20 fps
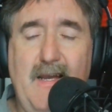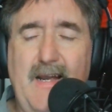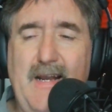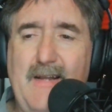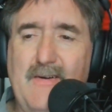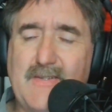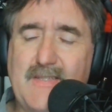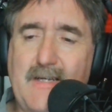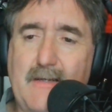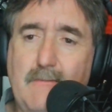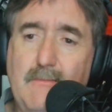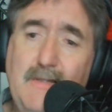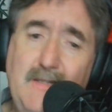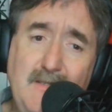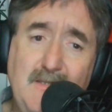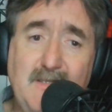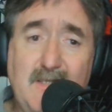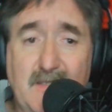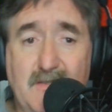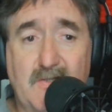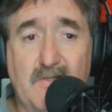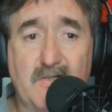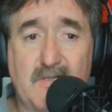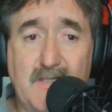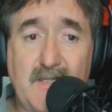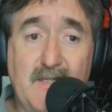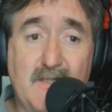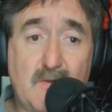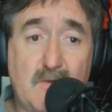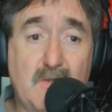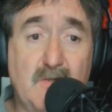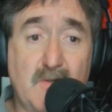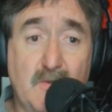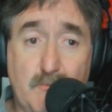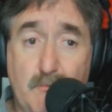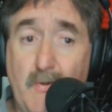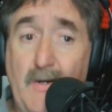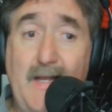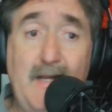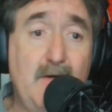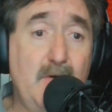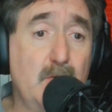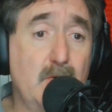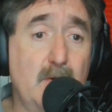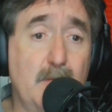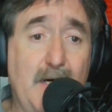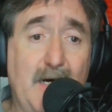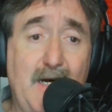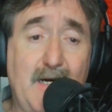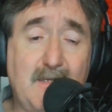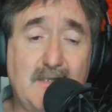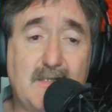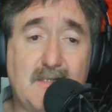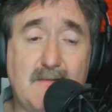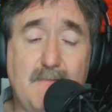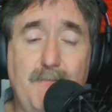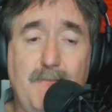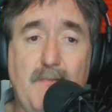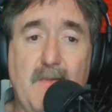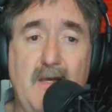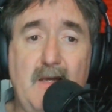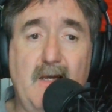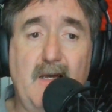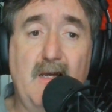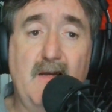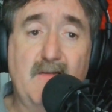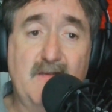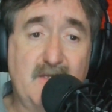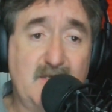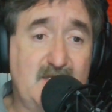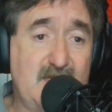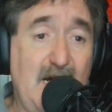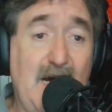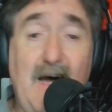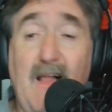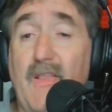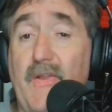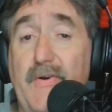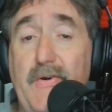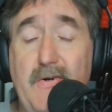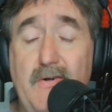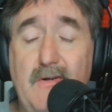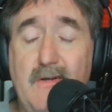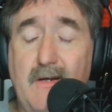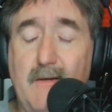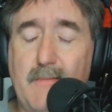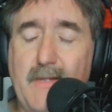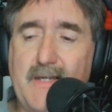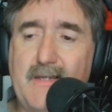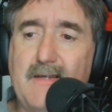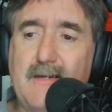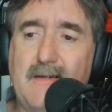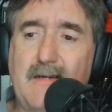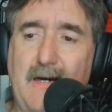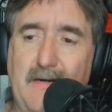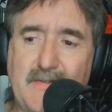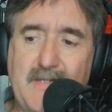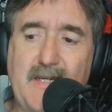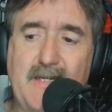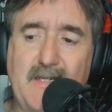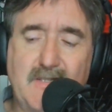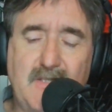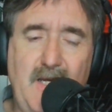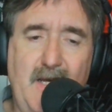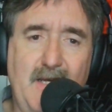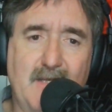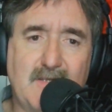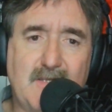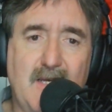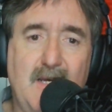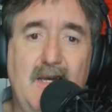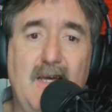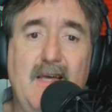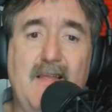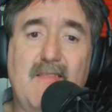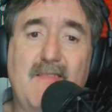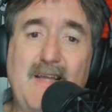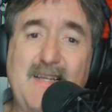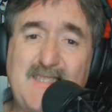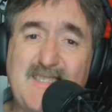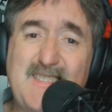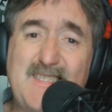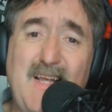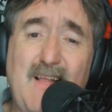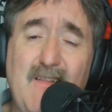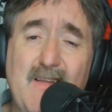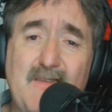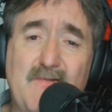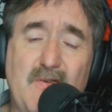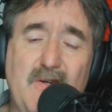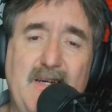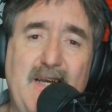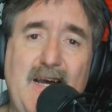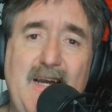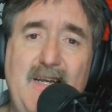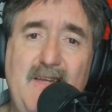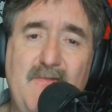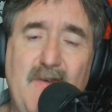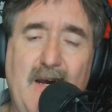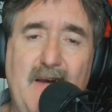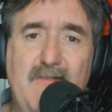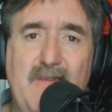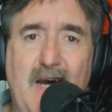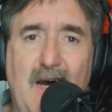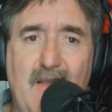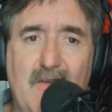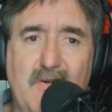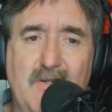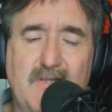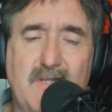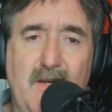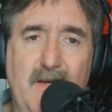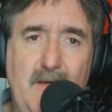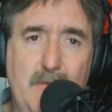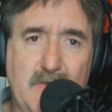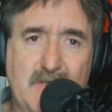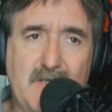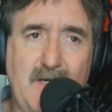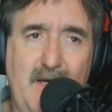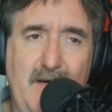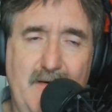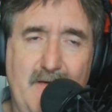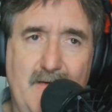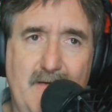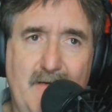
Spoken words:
And I was like, it's interesting. It's brand new in a box. $1. I'm like, I'll take a chance. That's selling for $95 on Amazon.